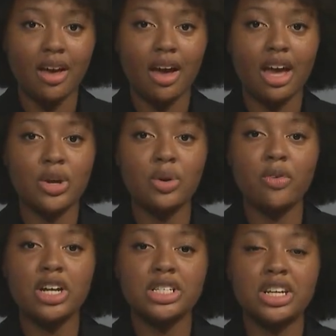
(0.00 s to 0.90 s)
A
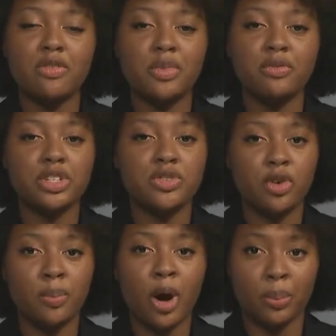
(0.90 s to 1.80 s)
University of Memphis
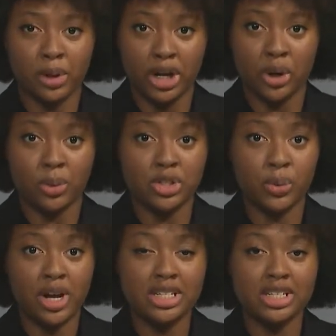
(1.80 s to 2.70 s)
football player was
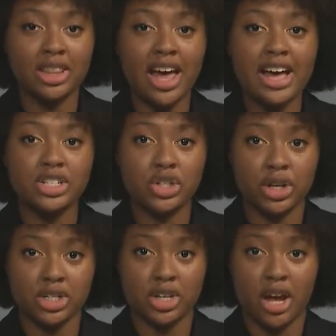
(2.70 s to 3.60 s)
arrested last
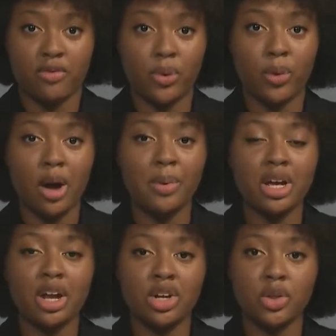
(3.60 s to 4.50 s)
Thursday for robbing
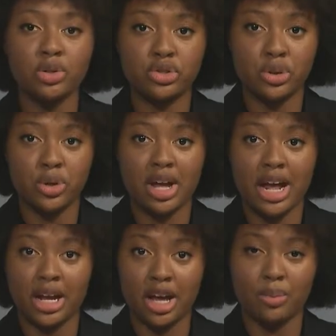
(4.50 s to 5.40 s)
another student
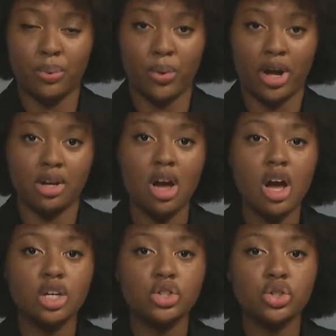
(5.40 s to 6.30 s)
at gunpoint
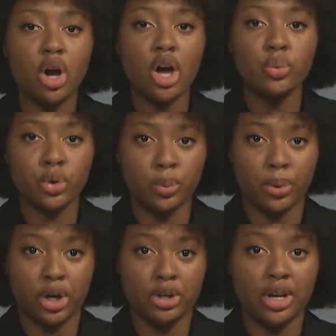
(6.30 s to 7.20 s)
Sean
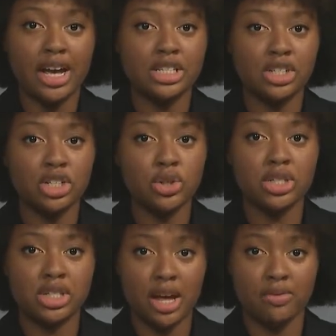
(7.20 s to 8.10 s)
Rupert, a senior
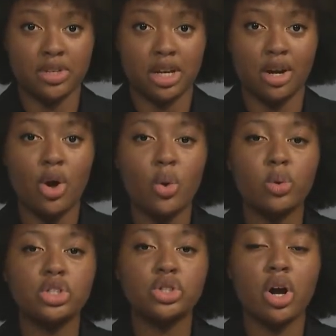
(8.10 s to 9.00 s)
safety,
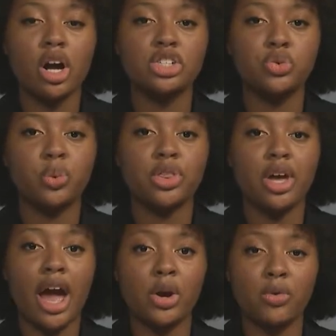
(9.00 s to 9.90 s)
was charged with
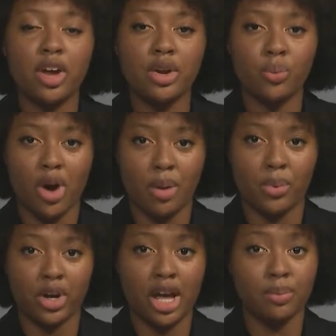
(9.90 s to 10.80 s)
aggravated
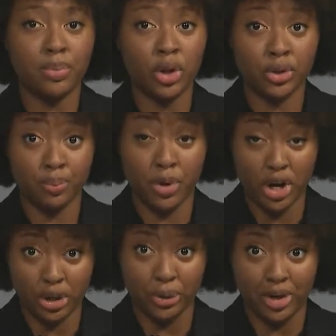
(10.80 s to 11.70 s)
robbery and bold
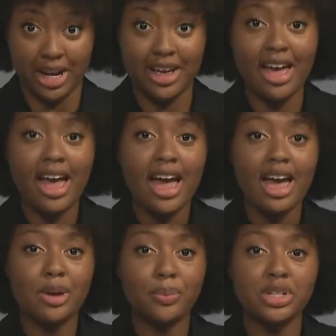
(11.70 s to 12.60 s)
burglary
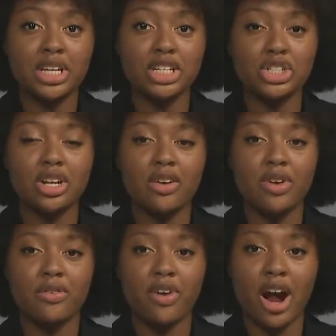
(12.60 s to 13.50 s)
and possession of
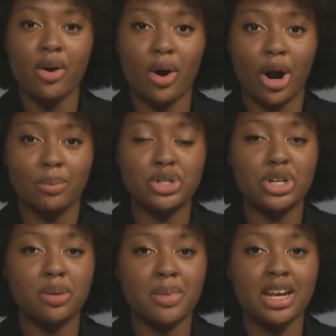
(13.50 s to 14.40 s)
a firearm to
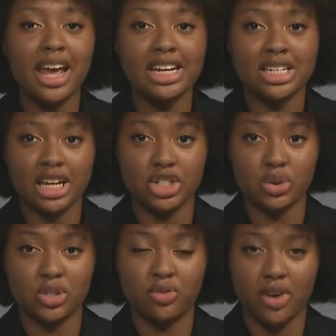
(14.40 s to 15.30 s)
commit a
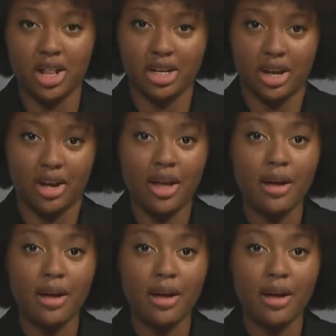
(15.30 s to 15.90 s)
dangerous felony.